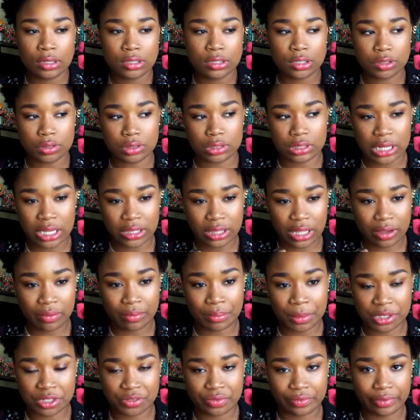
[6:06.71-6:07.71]
So it's not that
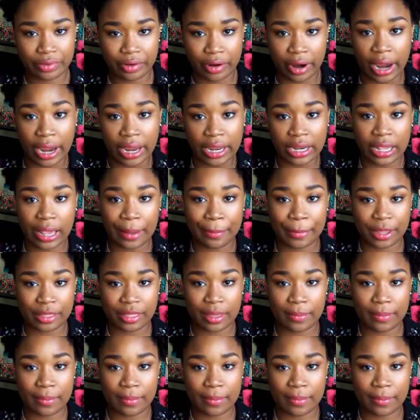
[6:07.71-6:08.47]
much variety. I mean,